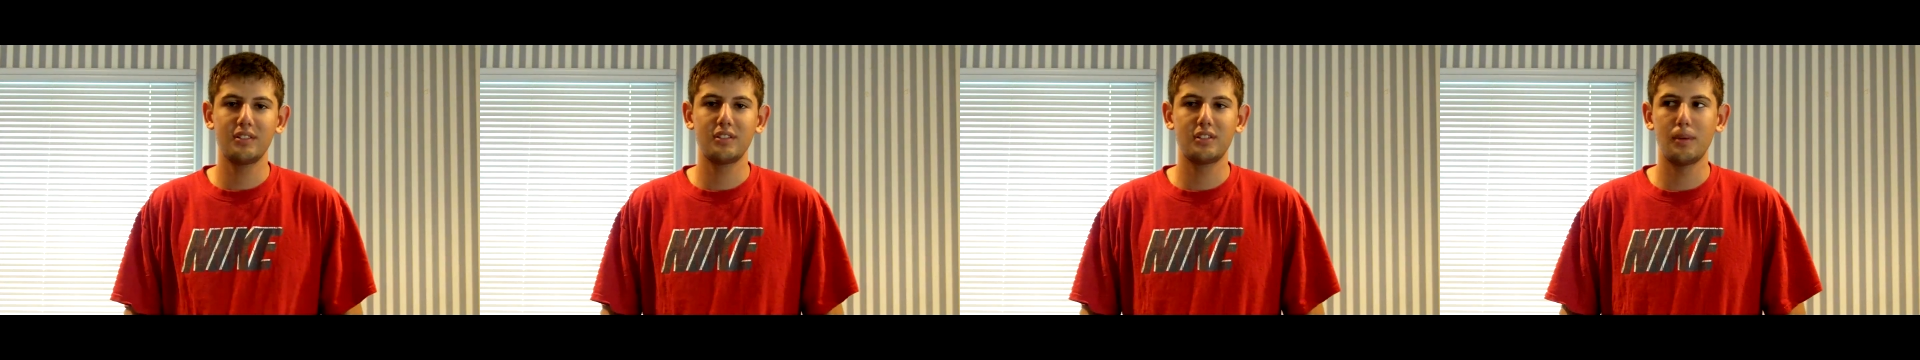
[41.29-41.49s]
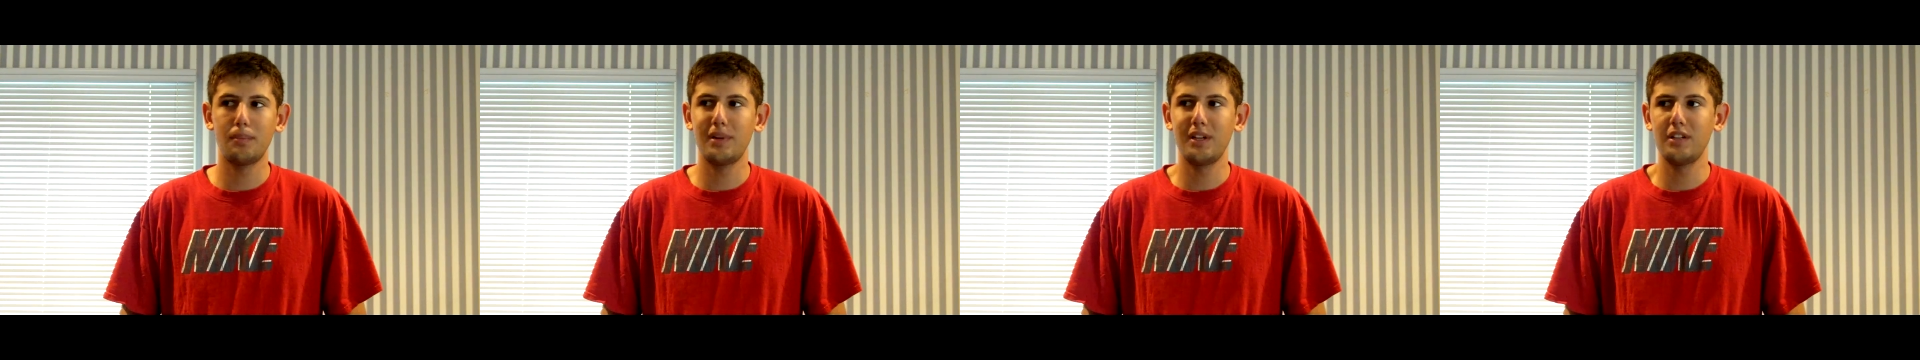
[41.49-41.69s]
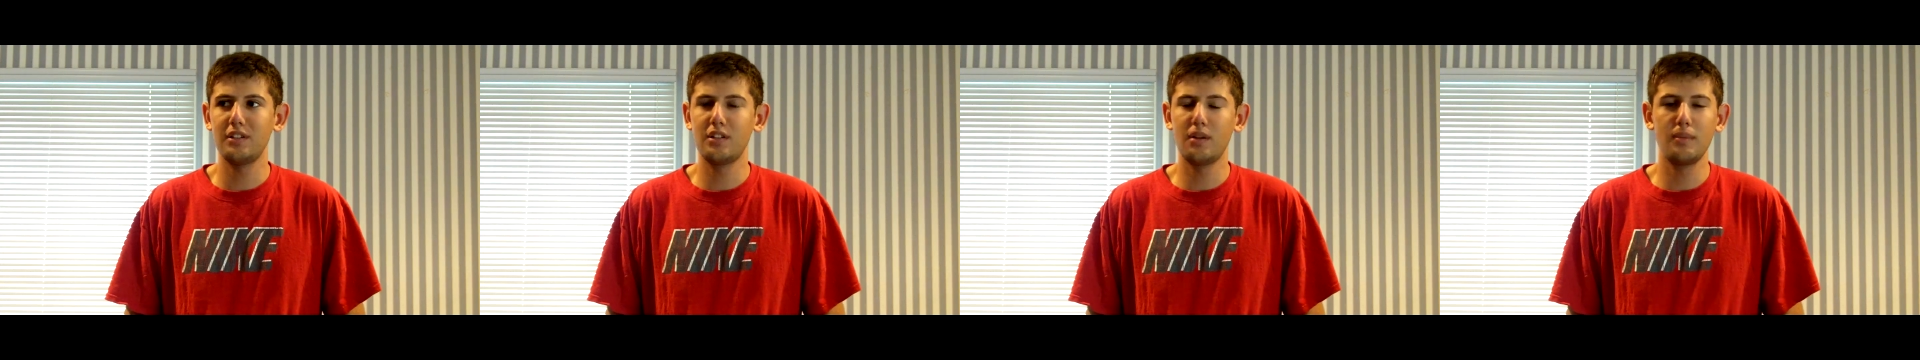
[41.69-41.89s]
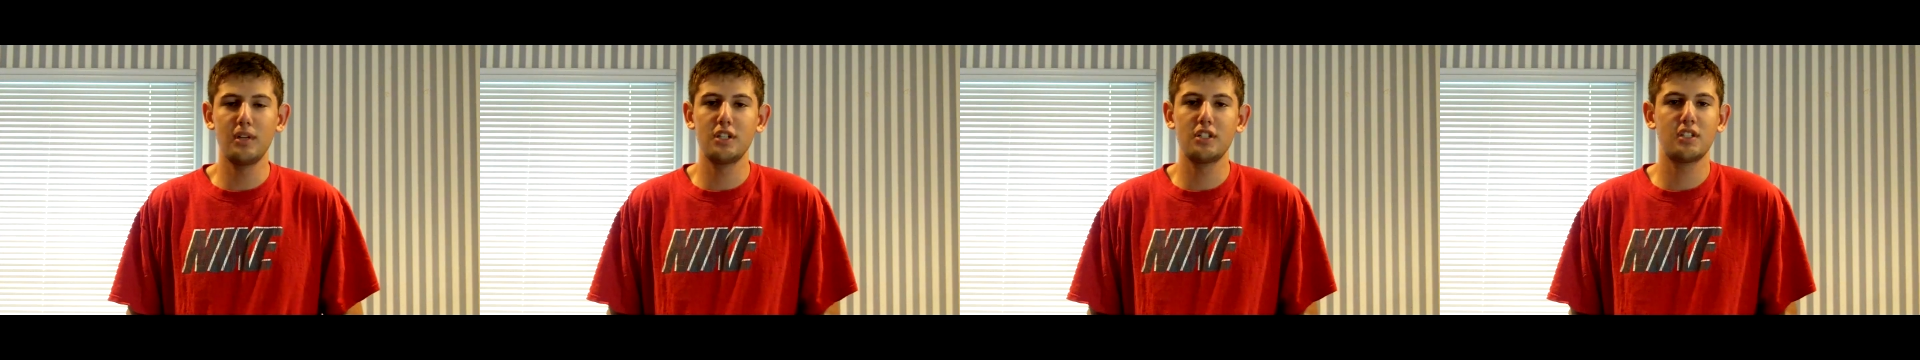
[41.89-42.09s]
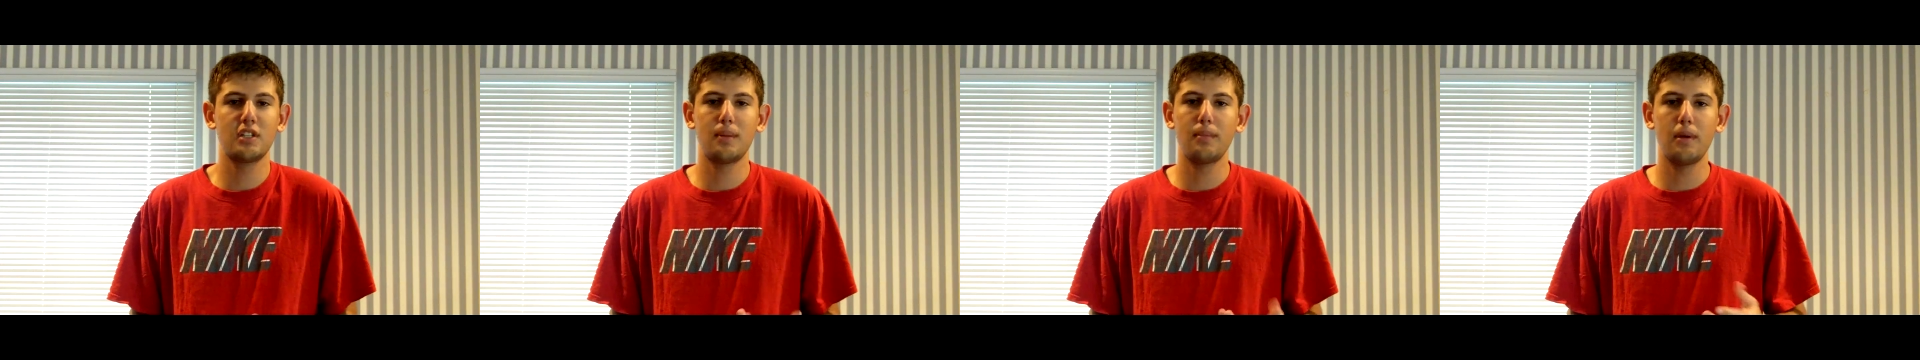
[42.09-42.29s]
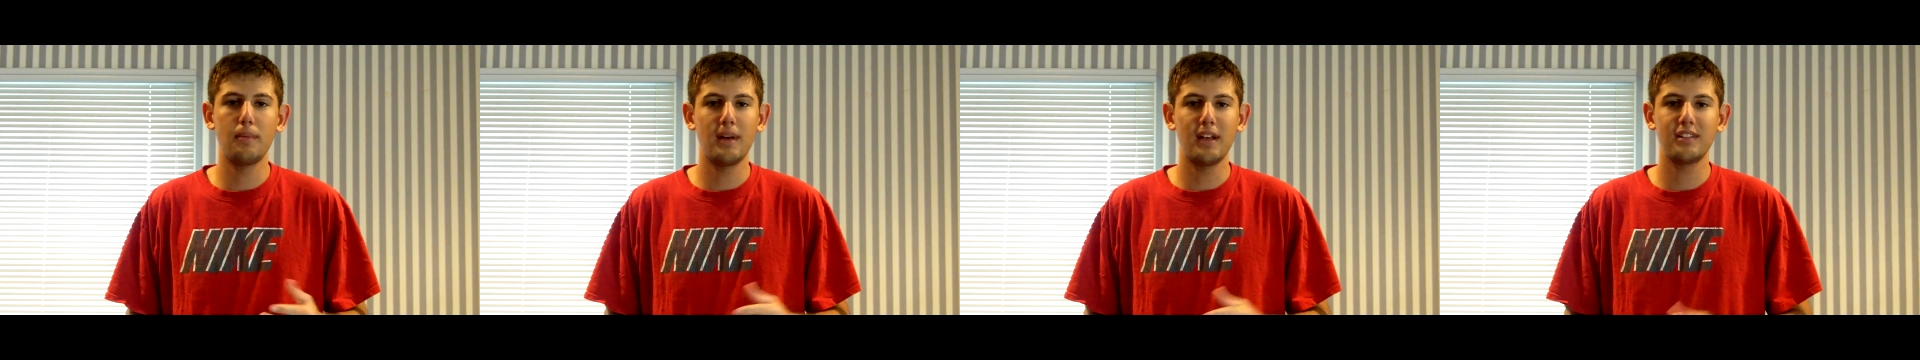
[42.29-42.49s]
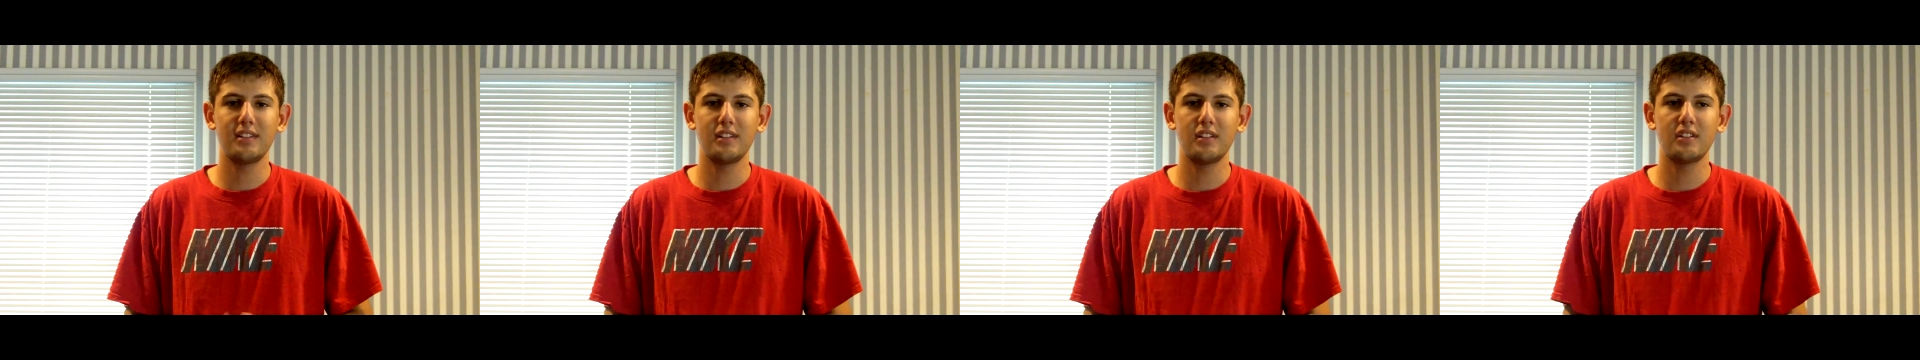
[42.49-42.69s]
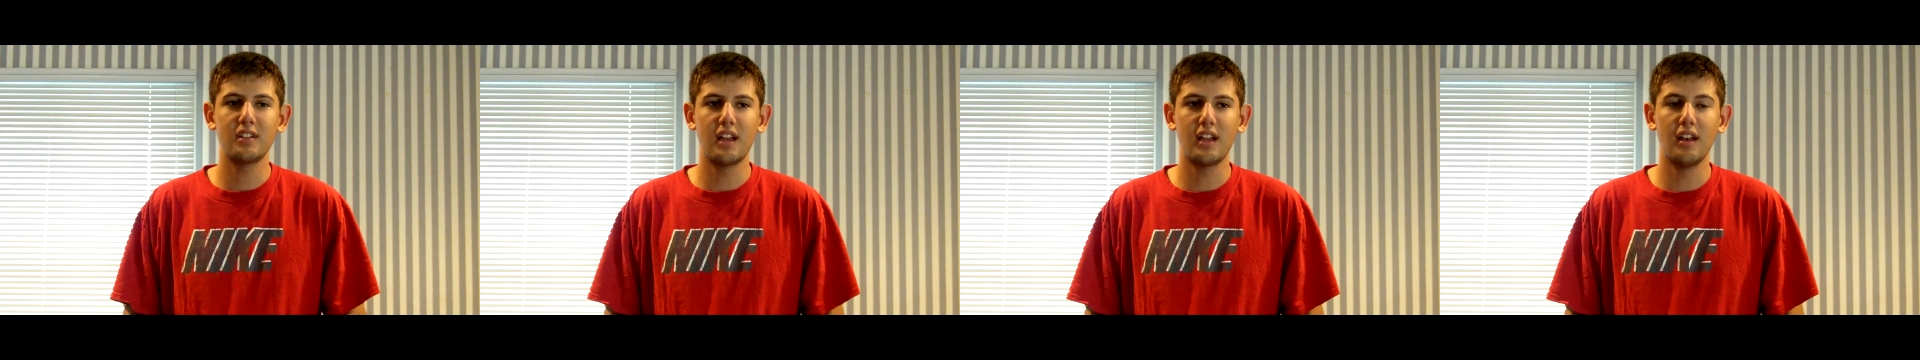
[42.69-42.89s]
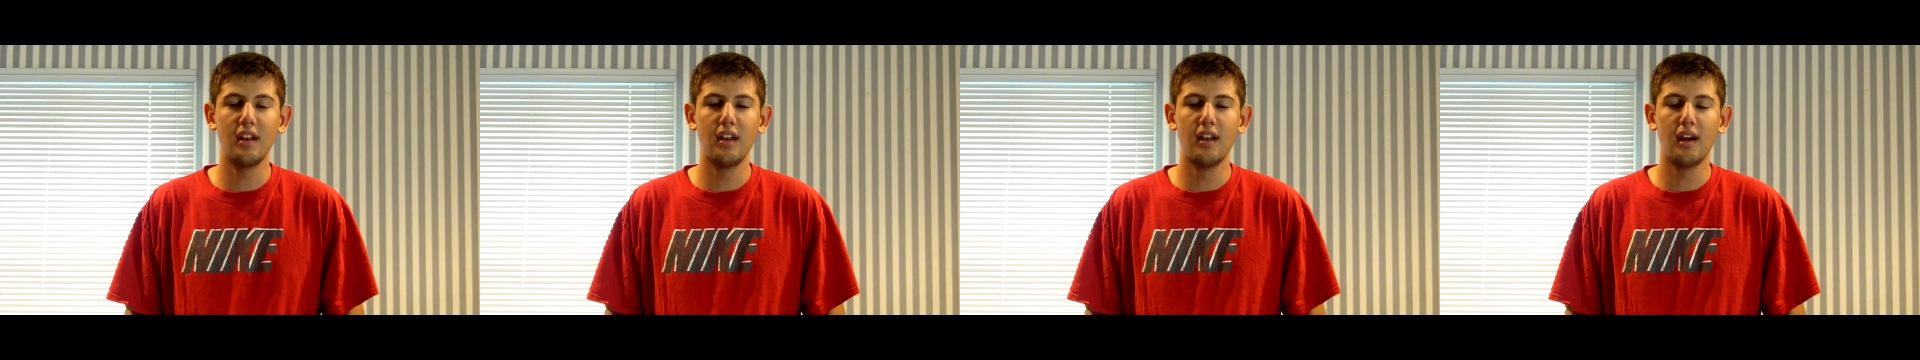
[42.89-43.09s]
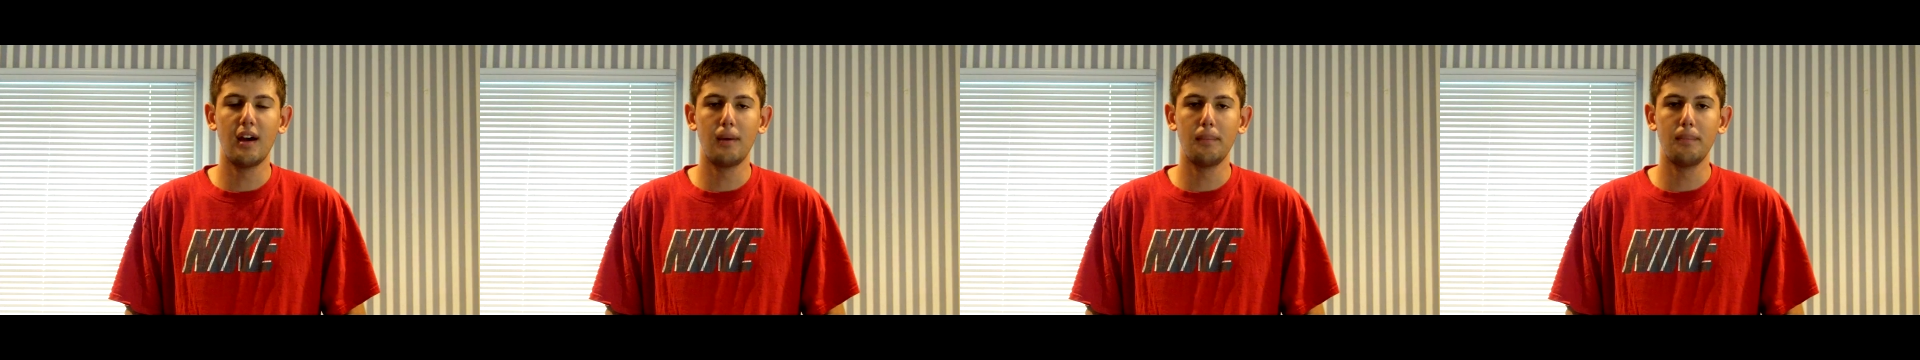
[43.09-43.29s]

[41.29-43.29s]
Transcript: somebody just sent me a message and